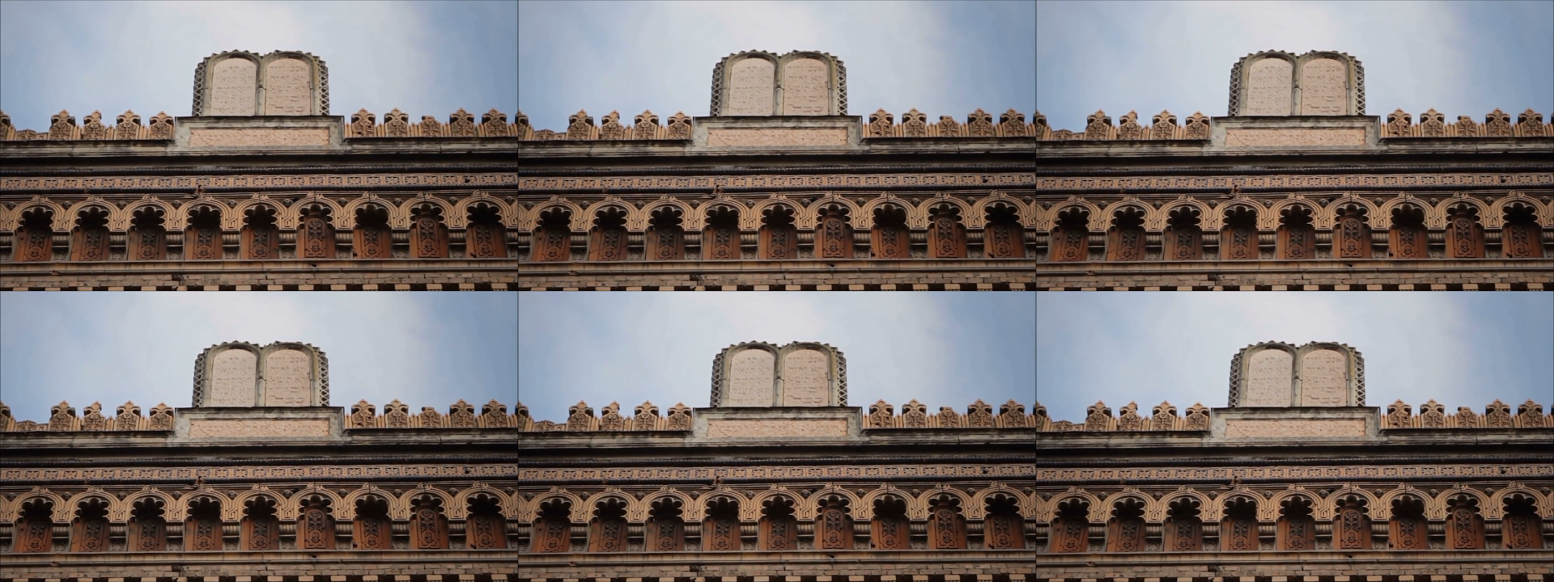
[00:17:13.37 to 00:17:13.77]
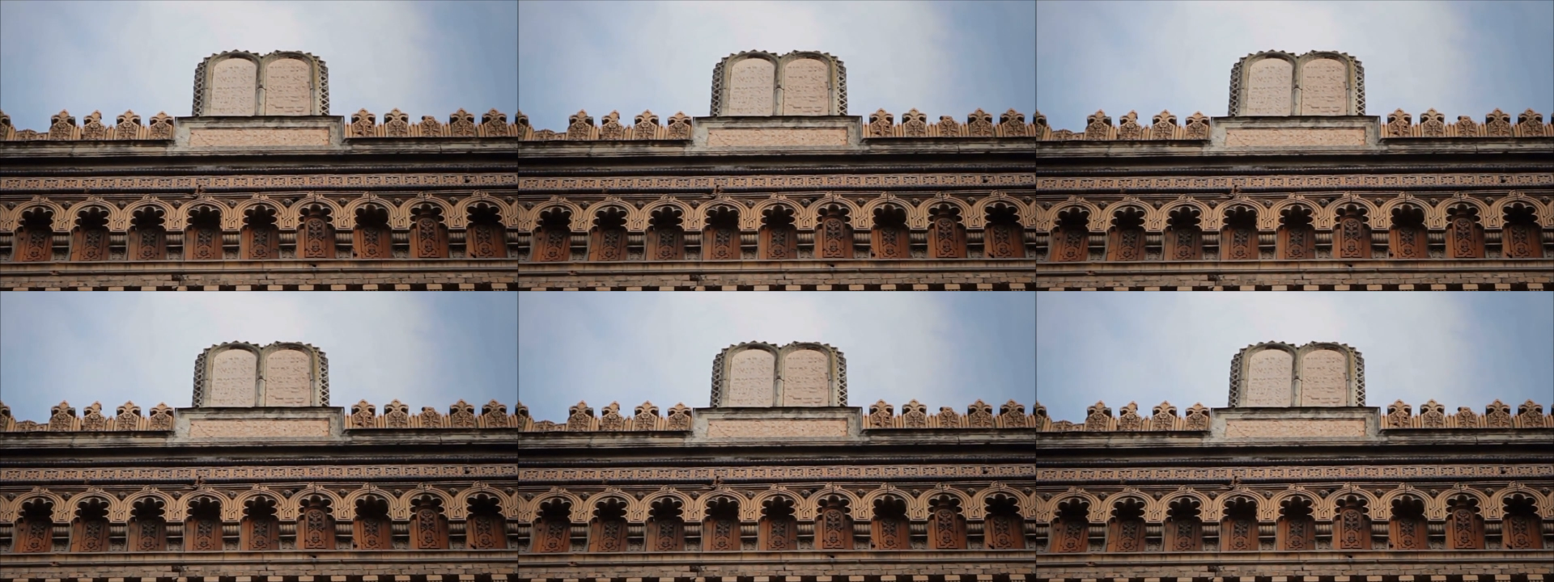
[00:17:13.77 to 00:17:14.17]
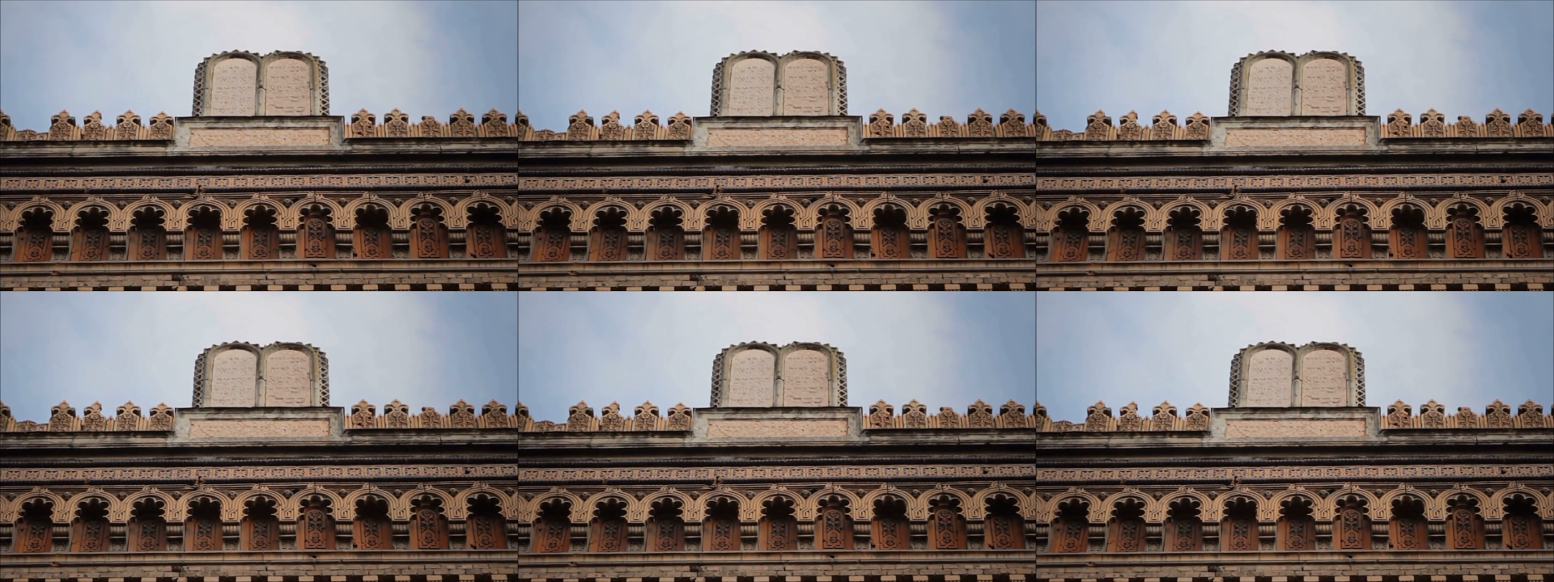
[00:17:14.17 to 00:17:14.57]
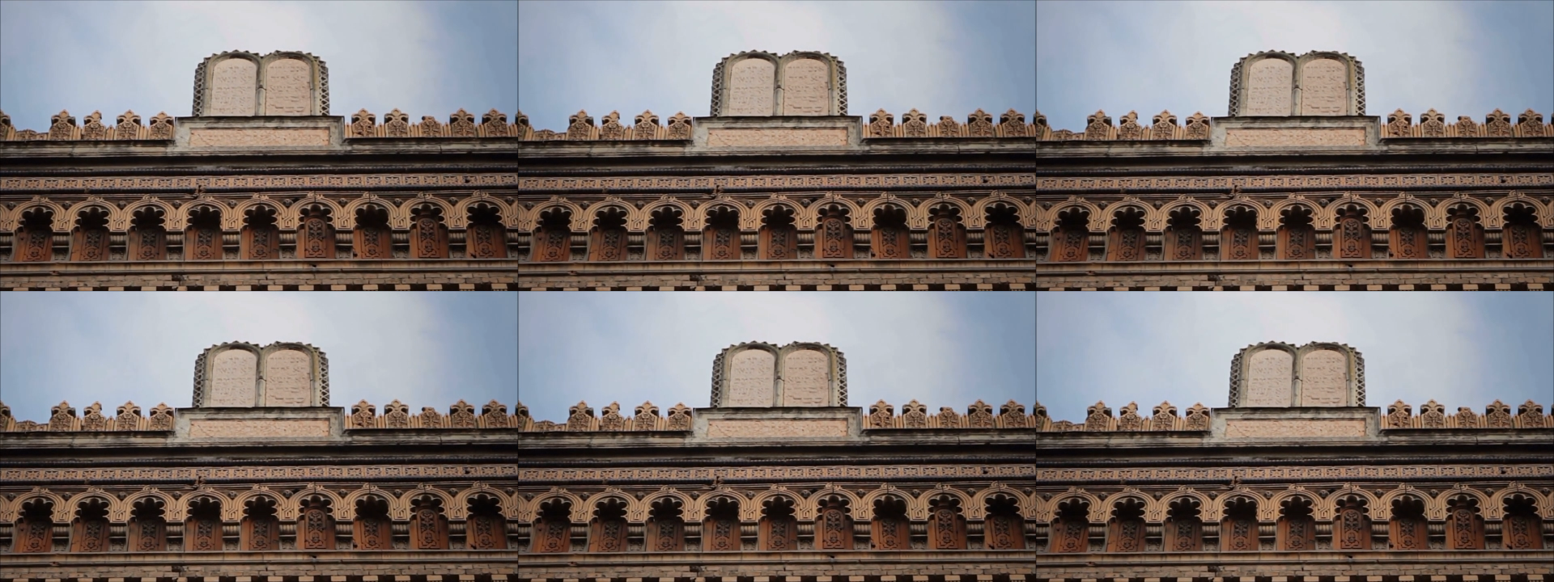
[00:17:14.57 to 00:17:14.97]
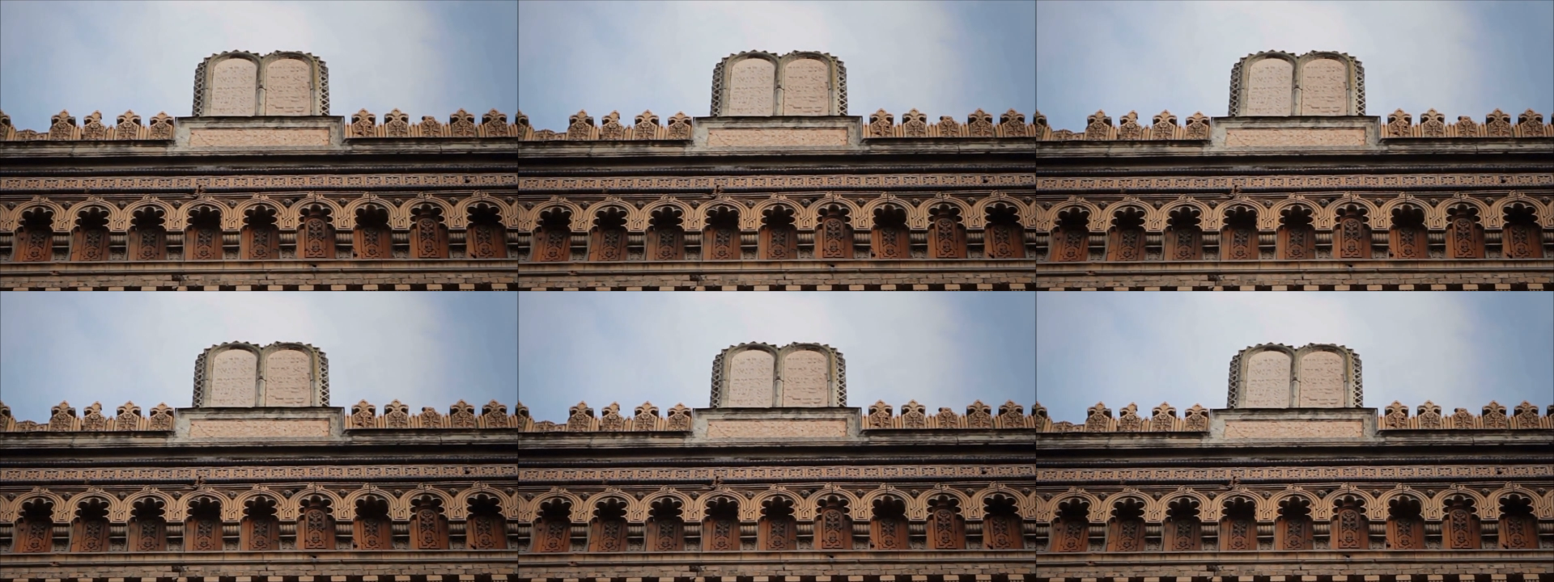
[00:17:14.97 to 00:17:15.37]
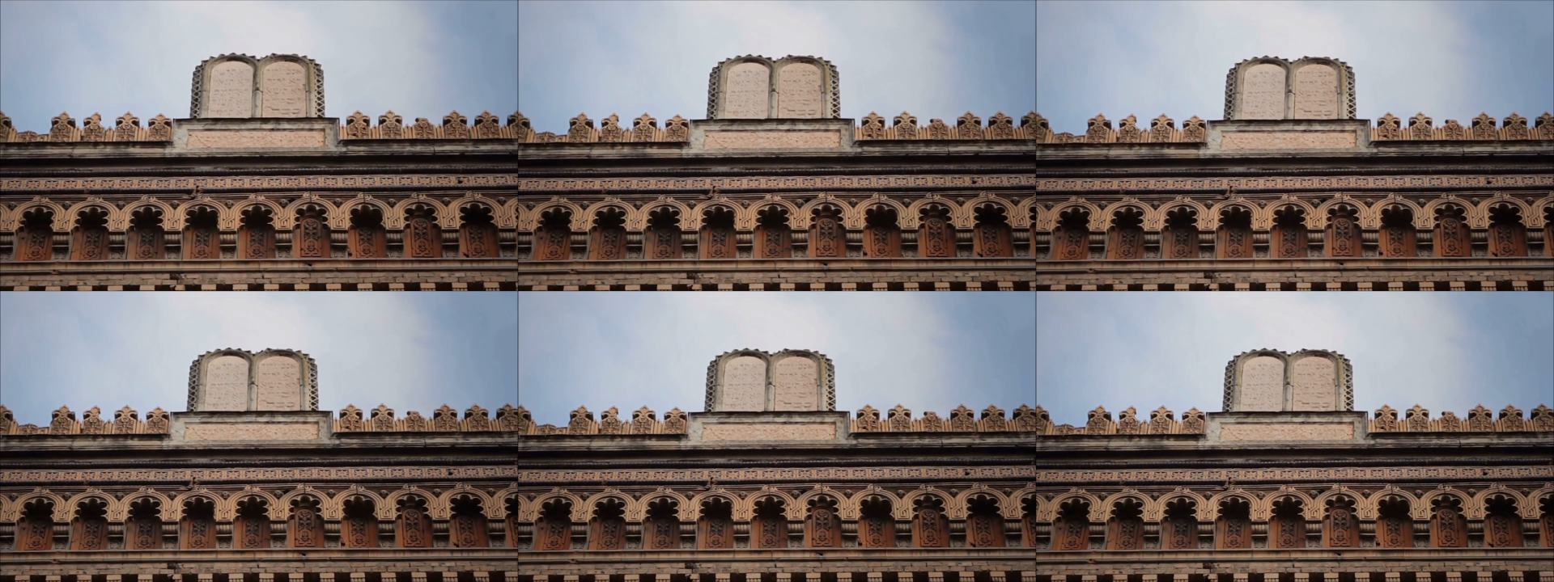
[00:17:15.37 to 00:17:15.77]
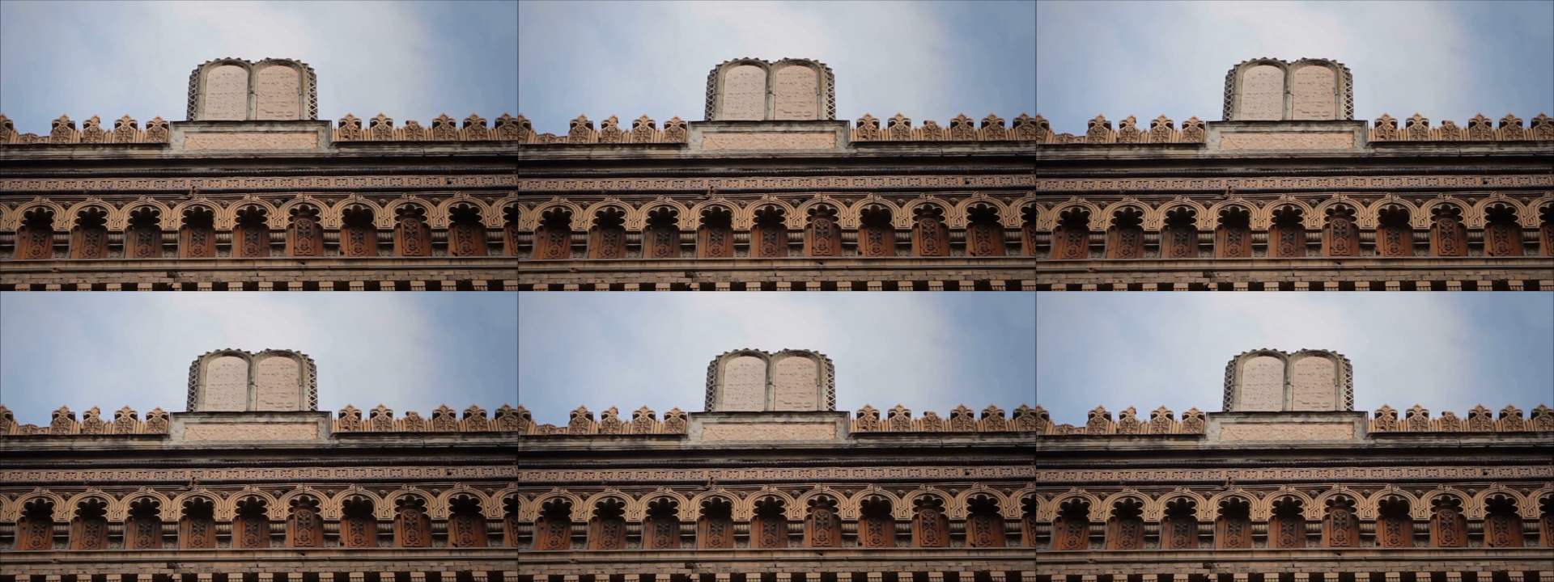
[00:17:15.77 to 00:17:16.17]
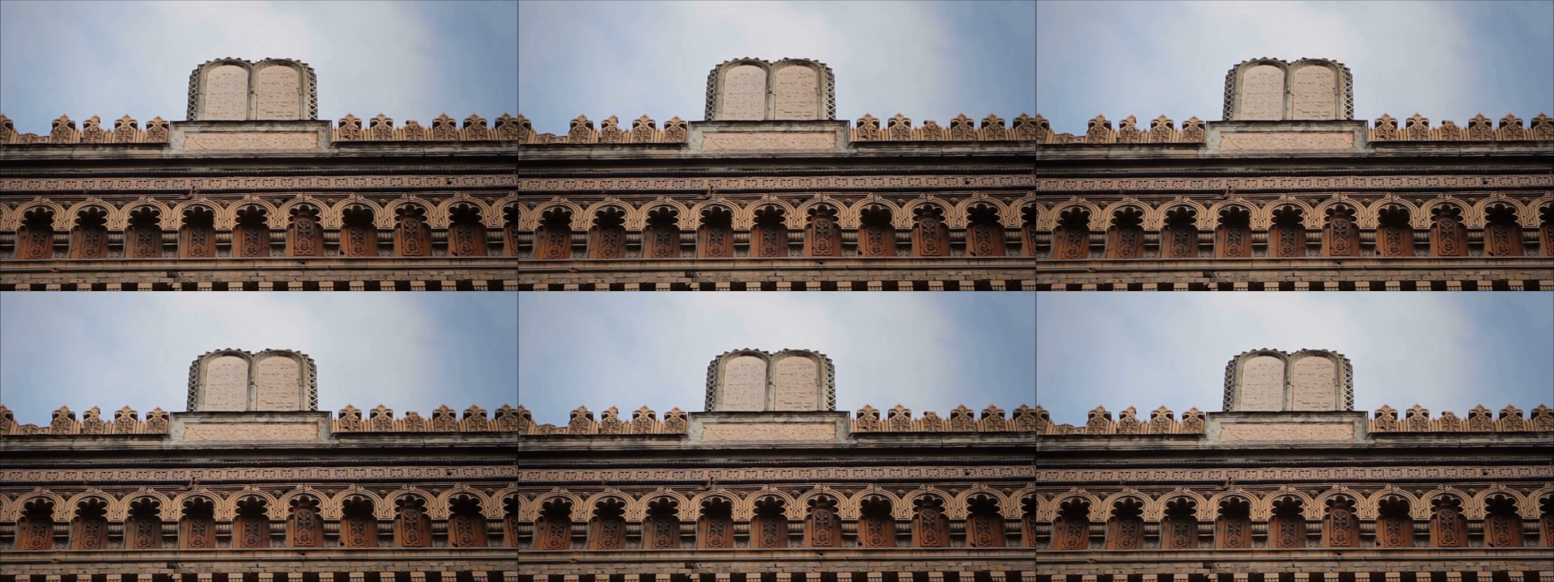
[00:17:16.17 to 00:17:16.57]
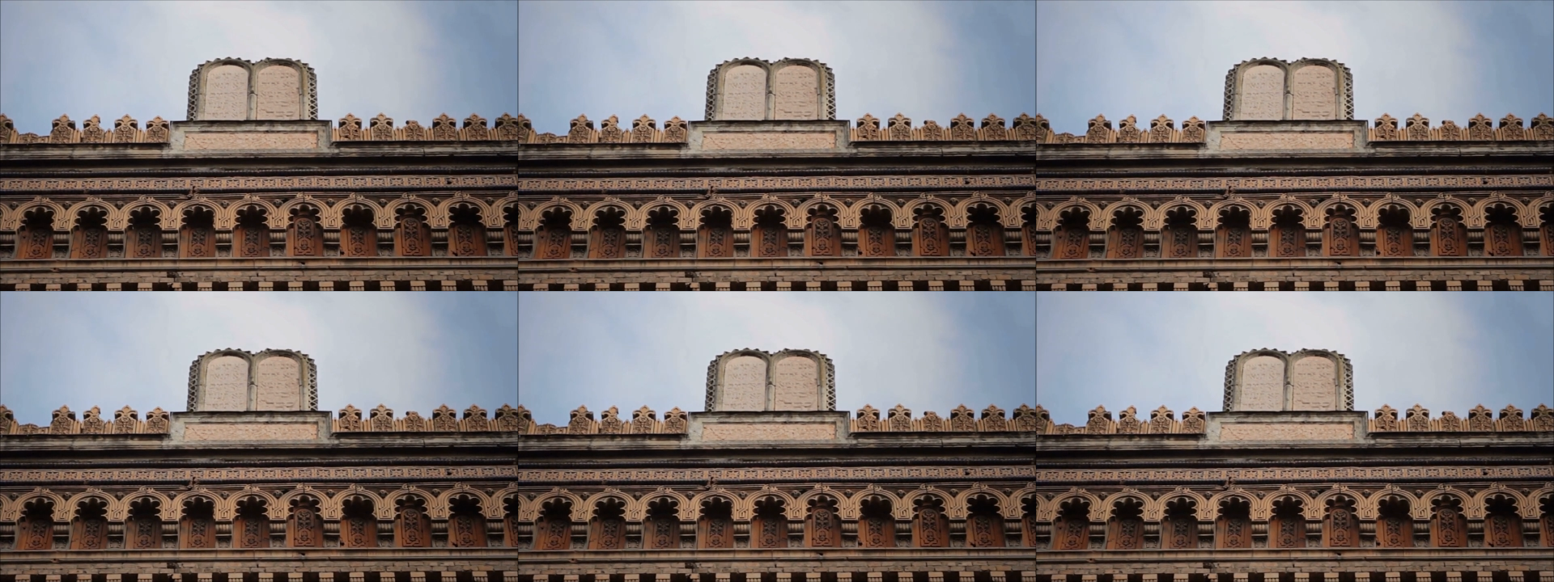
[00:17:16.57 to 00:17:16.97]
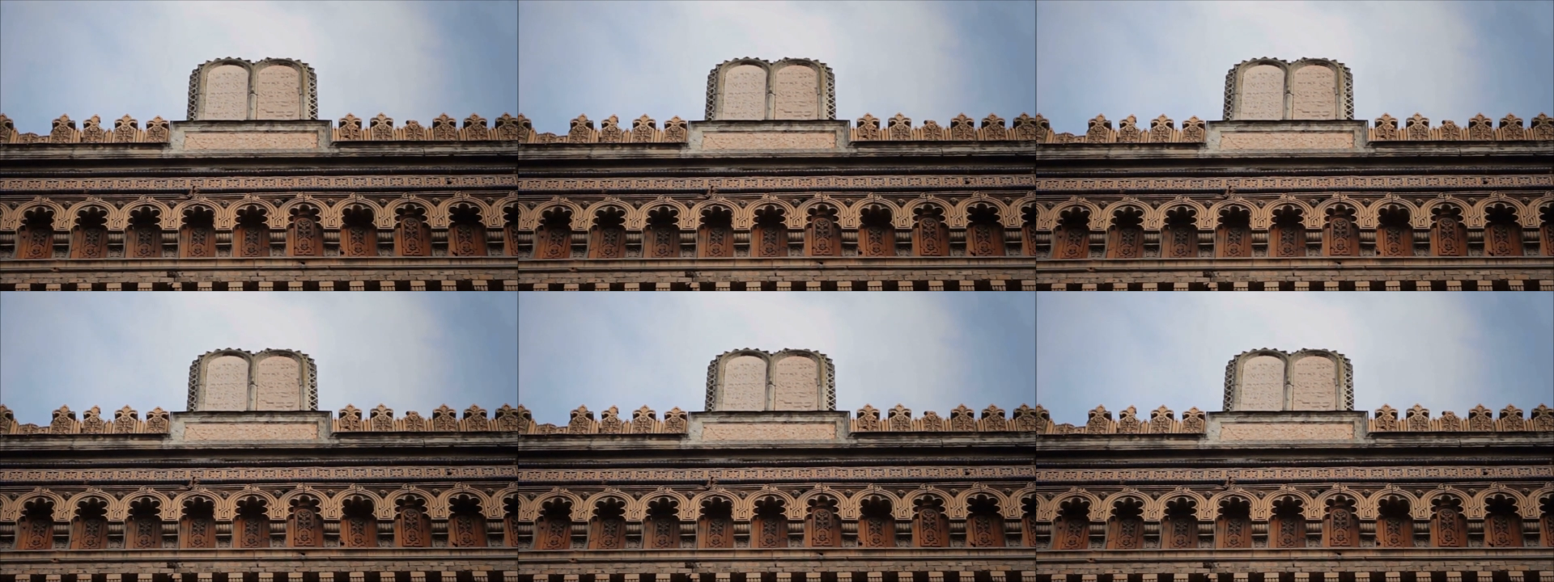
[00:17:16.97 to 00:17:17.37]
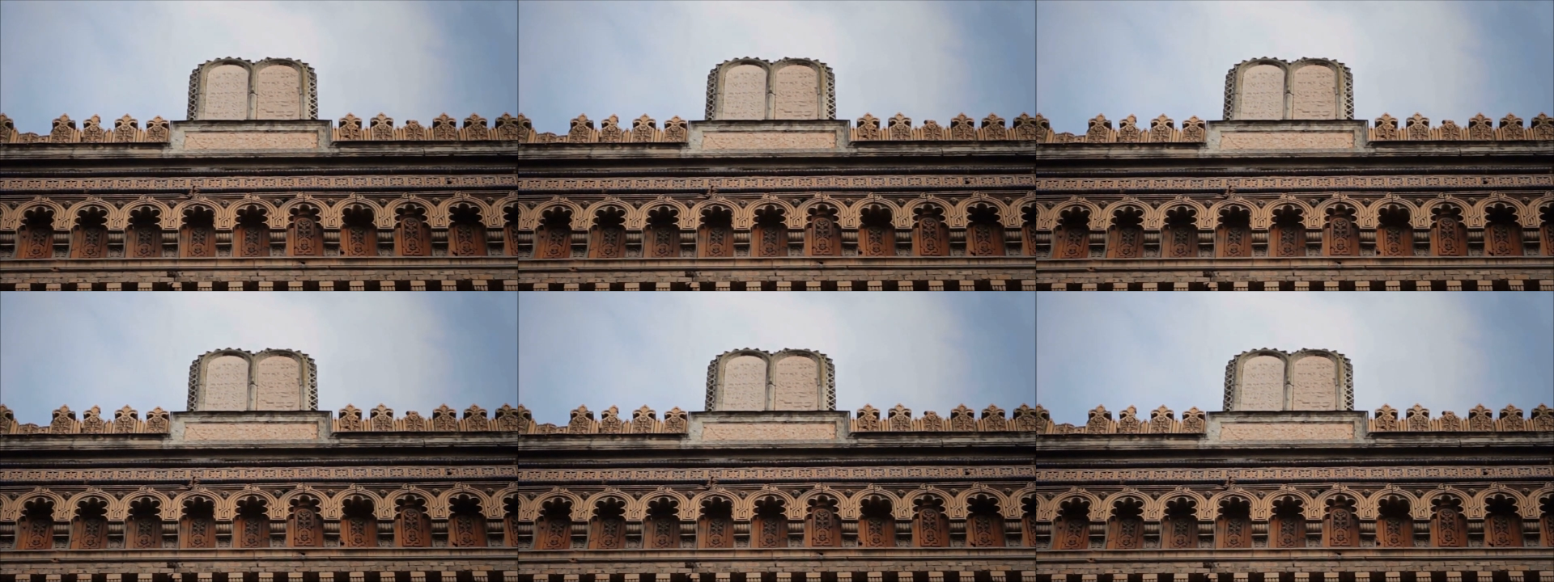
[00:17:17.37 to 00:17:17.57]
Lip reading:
No face is visible, so there are no lips to read.